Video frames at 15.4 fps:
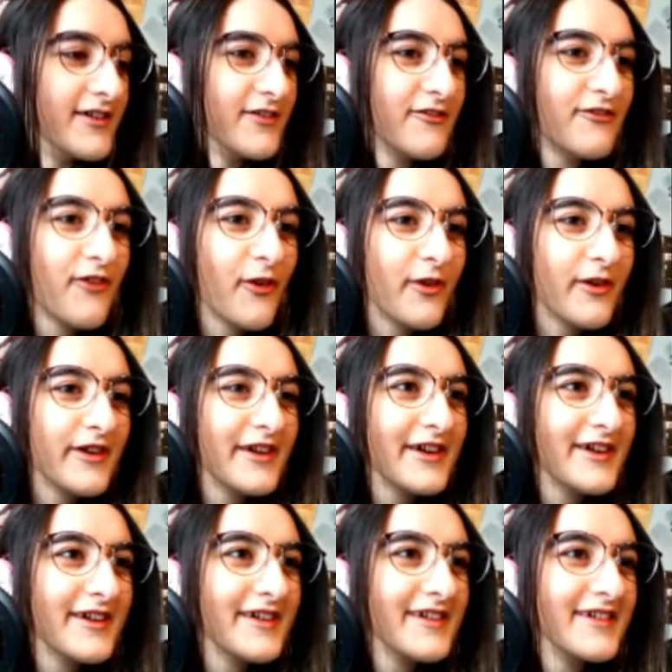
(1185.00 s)

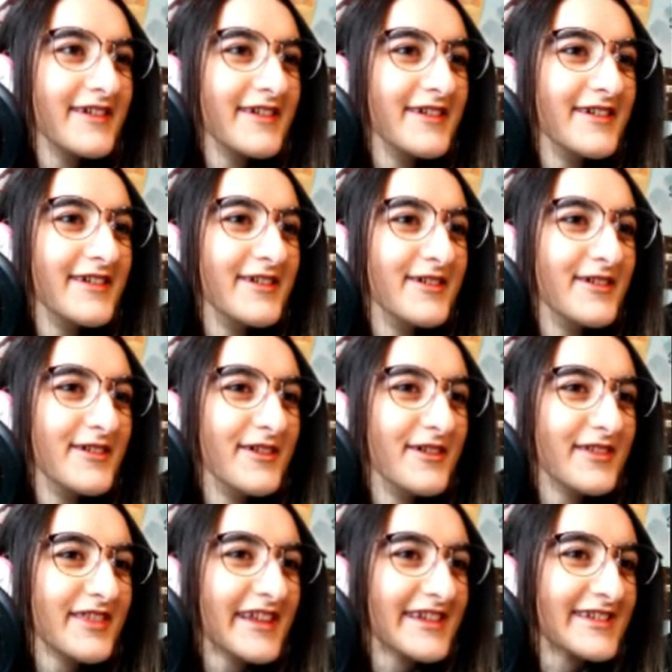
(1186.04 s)
for
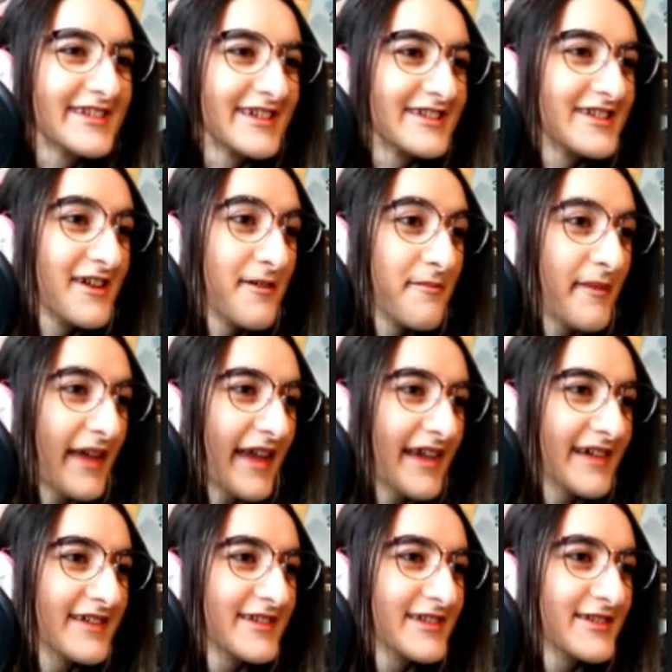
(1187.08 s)
Lisa to
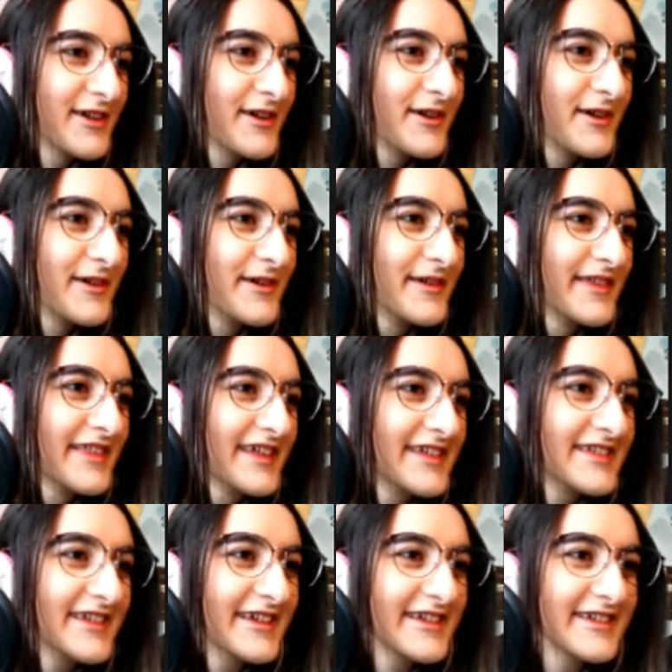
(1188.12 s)
meet. So
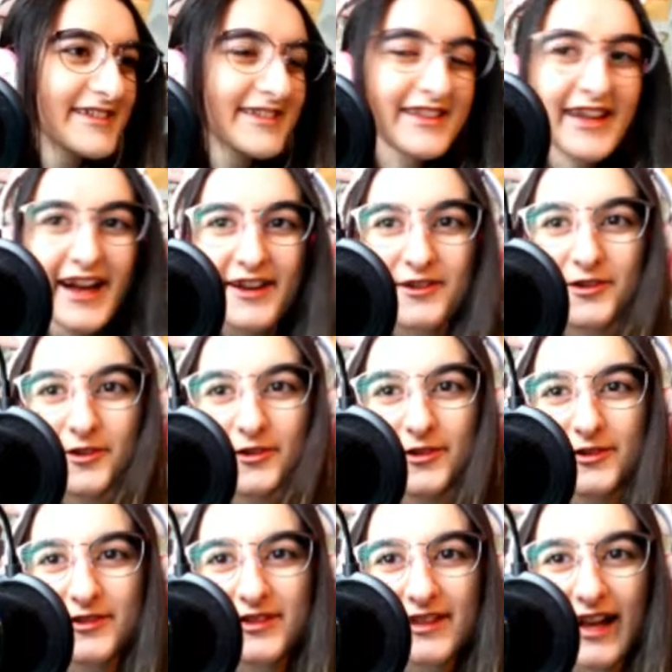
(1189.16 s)
this is Kaito
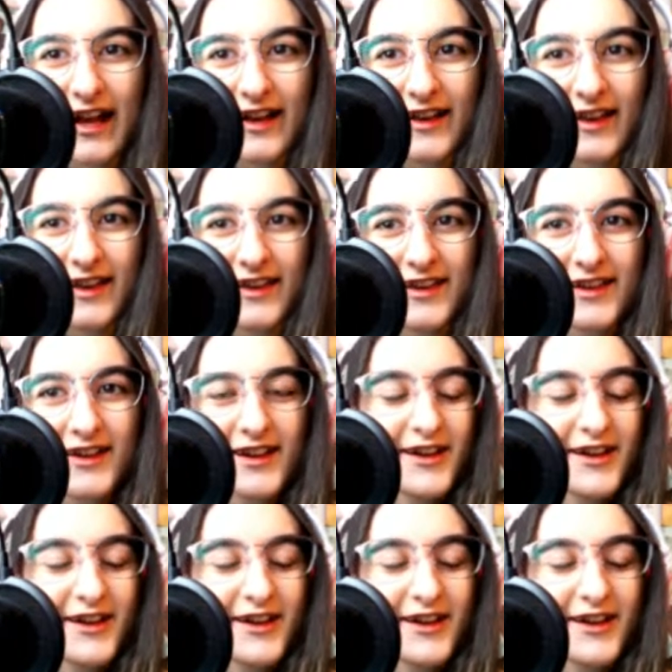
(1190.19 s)
Kusanagi.